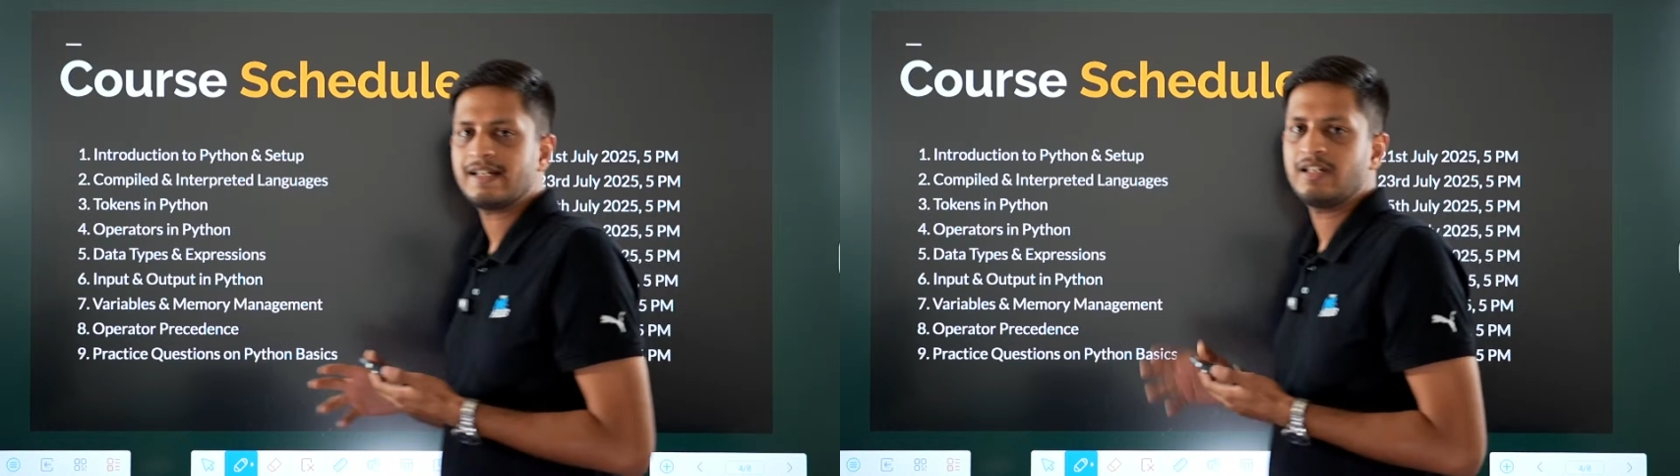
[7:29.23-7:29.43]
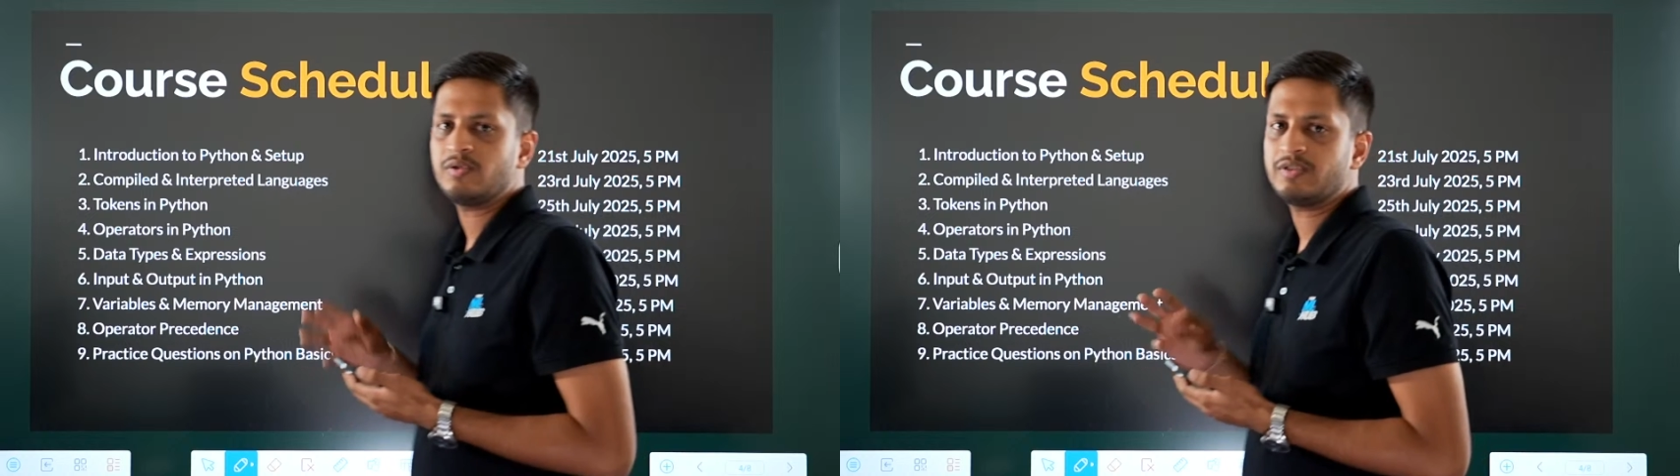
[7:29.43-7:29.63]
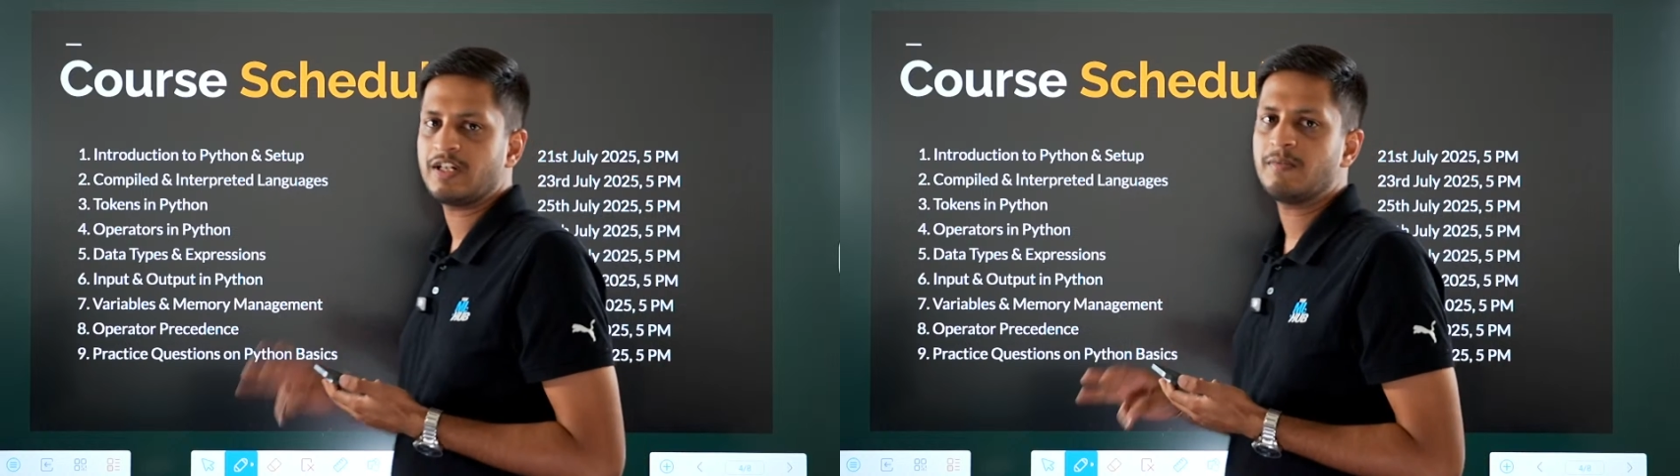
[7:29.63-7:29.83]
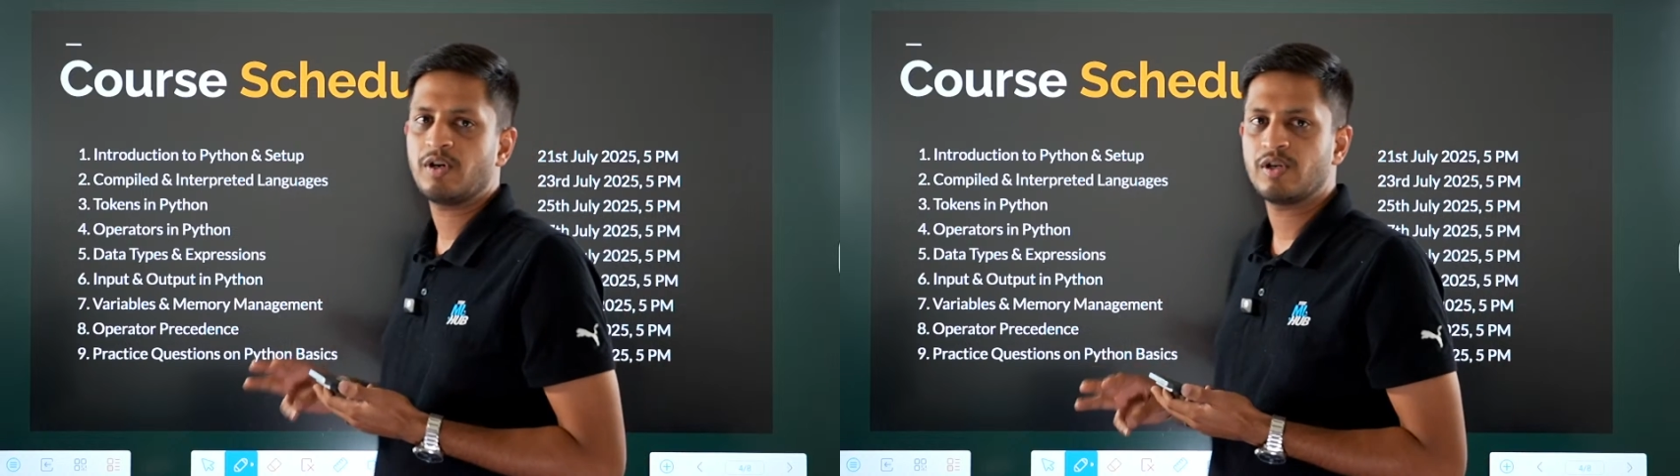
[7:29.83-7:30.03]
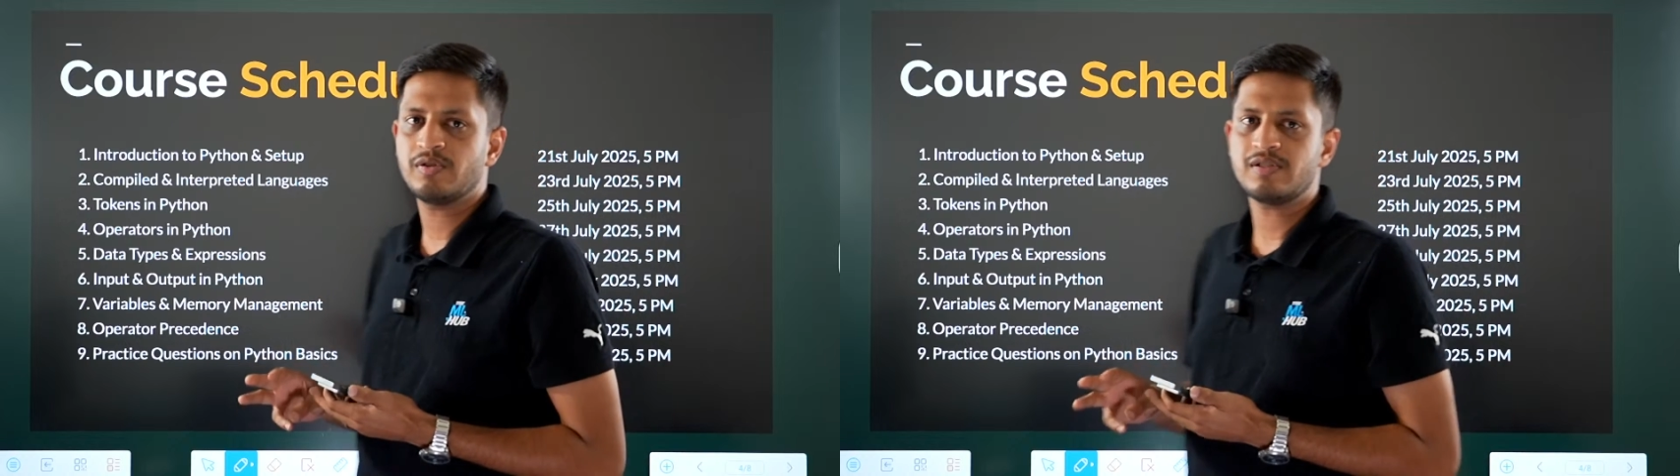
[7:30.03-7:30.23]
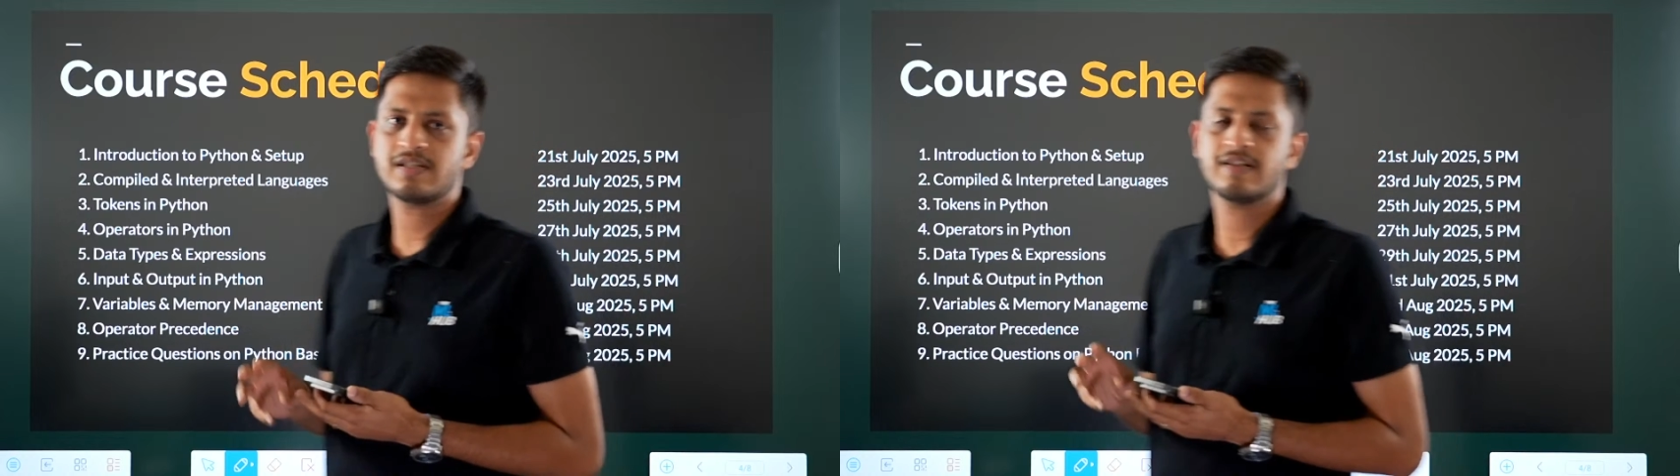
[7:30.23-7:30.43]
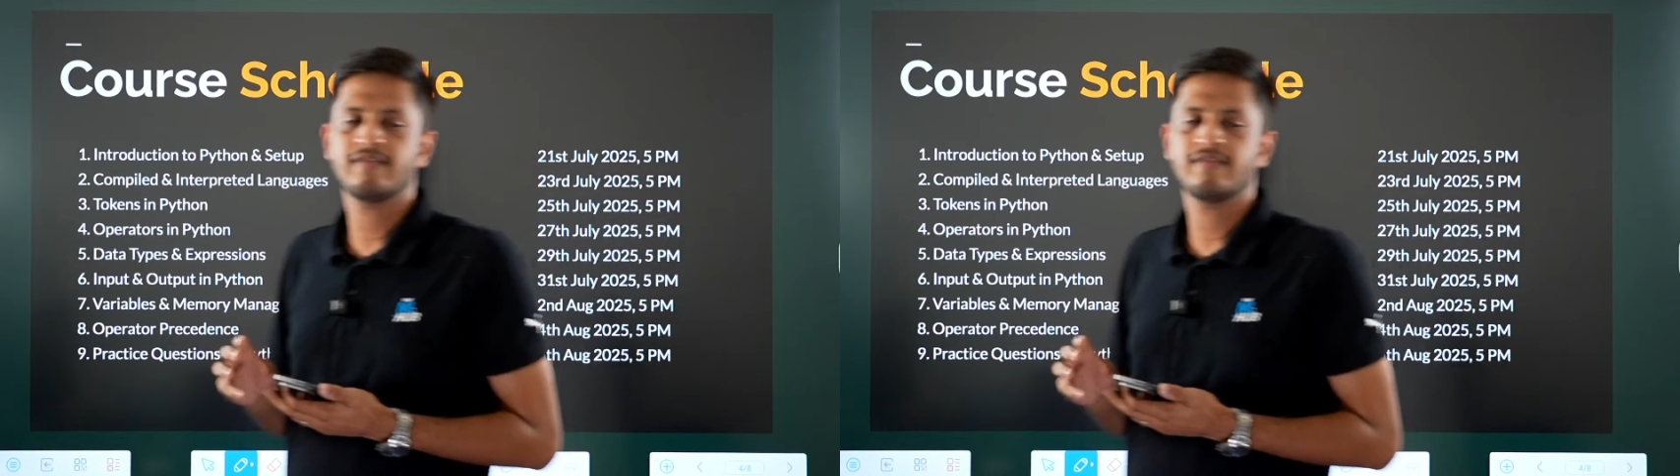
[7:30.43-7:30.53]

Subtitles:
into three modules.